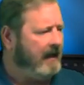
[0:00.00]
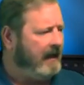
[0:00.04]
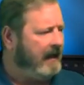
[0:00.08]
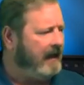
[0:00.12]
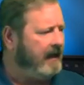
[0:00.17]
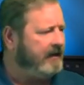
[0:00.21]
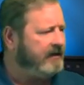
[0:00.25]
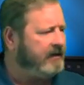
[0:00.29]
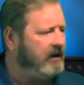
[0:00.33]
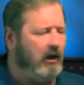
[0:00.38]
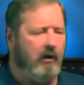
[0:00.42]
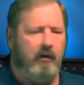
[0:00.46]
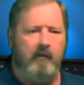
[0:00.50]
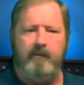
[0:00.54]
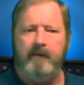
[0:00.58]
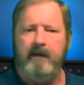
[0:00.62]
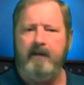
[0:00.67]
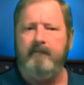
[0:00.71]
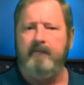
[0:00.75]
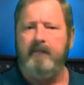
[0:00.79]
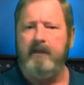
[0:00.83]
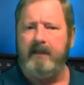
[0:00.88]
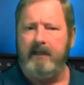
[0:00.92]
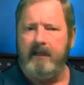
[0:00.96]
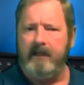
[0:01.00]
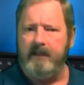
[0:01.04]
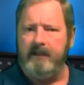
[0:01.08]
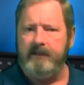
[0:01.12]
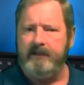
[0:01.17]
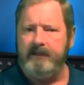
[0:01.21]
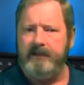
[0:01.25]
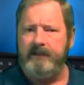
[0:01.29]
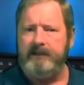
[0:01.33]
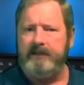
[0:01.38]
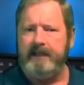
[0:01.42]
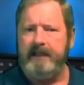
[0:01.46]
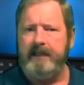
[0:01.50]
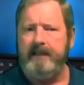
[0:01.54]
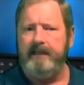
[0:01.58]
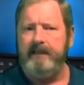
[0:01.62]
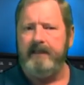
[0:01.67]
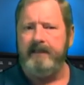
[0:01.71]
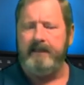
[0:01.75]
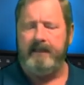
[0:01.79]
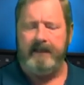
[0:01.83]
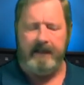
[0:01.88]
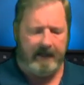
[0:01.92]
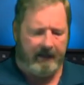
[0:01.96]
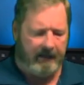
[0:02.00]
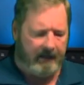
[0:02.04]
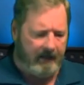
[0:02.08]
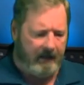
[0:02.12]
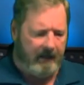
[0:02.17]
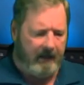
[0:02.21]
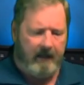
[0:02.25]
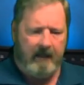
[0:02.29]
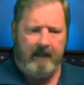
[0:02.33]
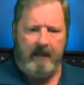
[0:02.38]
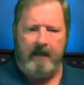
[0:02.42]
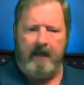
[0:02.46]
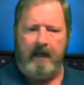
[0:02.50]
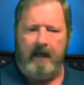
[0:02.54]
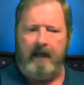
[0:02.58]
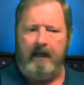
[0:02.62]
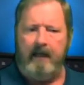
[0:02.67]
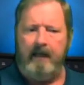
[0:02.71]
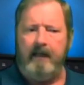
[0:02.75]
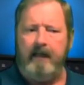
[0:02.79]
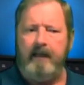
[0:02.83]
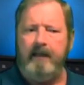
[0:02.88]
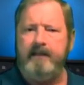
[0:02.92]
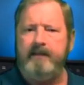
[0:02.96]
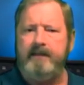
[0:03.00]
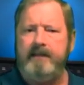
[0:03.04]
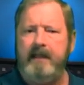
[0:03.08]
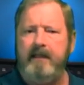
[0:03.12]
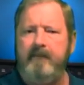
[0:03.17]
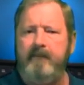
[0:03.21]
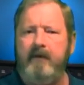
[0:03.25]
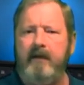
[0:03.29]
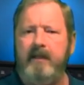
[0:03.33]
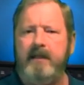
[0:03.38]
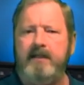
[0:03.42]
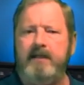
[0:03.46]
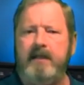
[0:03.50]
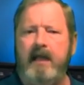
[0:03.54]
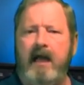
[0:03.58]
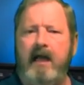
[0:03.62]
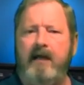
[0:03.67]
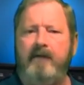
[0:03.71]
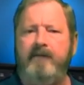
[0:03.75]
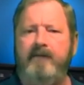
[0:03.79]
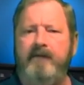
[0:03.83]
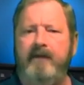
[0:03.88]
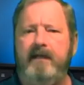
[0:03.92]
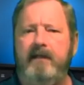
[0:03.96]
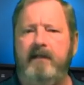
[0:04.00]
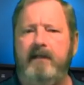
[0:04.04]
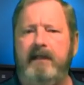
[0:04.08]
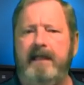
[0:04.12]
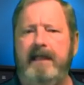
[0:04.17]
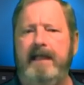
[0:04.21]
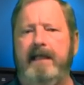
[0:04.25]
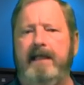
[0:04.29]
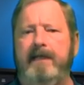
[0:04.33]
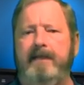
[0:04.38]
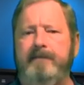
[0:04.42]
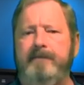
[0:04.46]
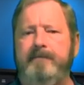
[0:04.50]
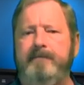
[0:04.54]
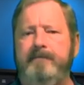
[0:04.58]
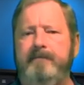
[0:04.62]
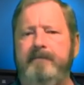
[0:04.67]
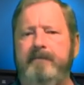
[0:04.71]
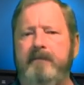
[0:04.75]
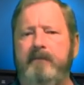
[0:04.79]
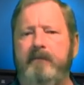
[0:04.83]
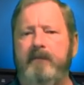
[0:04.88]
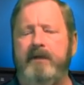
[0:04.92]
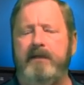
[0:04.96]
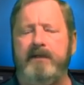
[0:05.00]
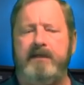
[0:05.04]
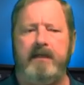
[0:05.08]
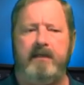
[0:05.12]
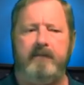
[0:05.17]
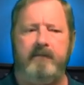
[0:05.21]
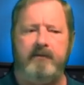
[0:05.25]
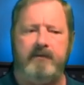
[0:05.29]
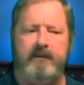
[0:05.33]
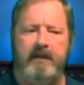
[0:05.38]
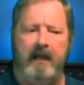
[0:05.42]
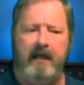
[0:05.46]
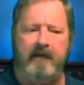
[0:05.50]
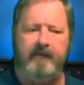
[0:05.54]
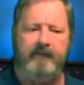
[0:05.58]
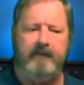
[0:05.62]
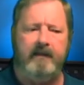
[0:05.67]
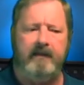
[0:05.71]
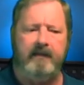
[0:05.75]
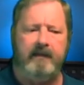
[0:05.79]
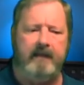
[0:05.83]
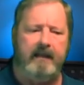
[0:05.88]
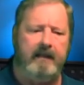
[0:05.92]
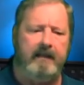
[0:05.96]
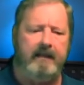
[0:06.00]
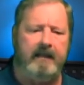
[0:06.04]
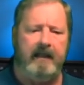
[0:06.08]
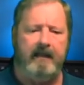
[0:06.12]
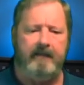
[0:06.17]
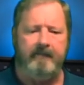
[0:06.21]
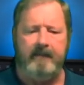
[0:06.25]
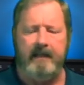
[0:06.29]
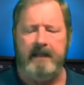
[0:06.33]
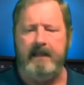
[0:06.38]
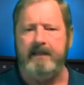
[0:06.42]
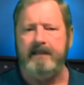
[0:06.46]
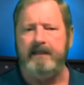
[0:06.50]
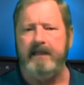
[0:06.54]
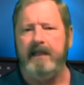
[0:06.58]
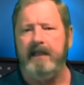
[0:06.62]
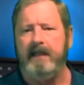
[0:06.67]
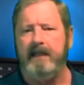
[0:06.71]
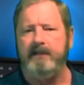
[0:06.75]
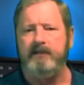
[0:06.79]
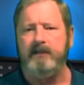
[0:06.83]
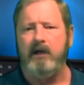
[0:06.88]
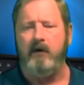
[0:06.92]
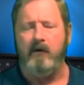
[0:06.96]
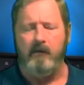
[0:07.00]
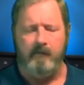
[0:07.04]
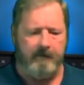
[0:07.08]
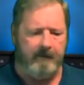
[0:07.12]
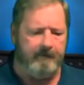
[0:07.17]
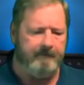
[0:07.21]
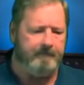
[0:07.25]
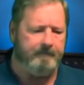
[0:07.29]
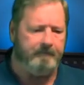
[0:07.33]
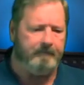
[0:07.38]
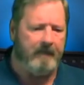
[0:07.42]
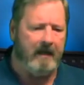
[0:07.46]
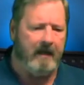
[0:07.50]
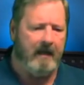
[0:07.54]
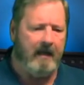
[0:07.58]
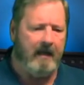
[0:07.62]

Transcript: It's open because you see that the symbol is not filled in. When the symbol is not filled in, that means that it's open.